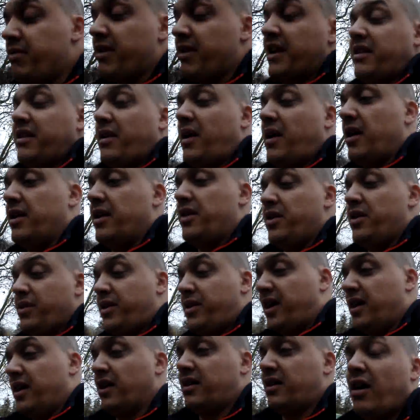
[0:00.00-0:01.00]
brings out a new
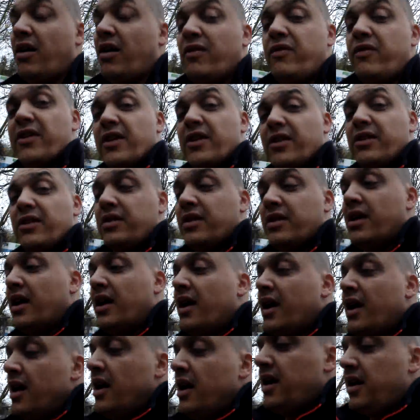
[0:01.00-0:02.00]
kind of confidence,
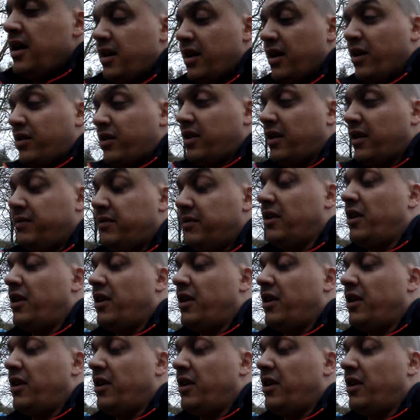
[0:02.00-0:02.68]
you know, because I've